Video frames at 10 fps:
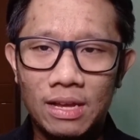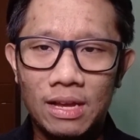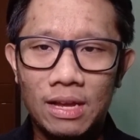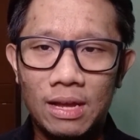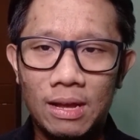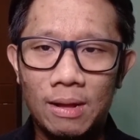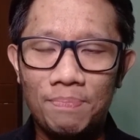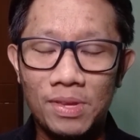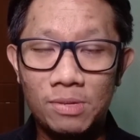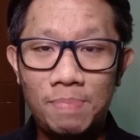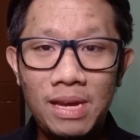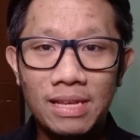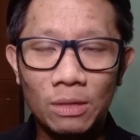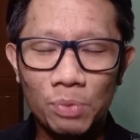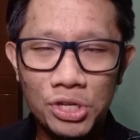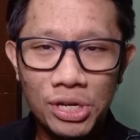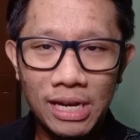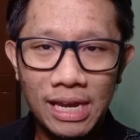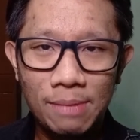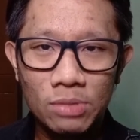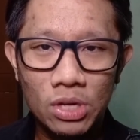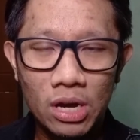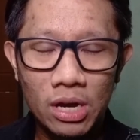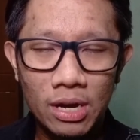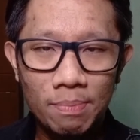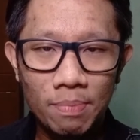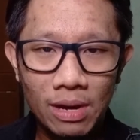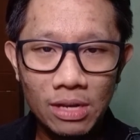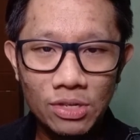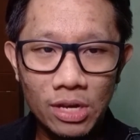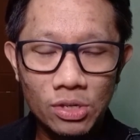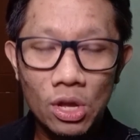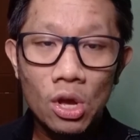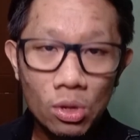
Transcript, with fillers: the speed at which claims are processed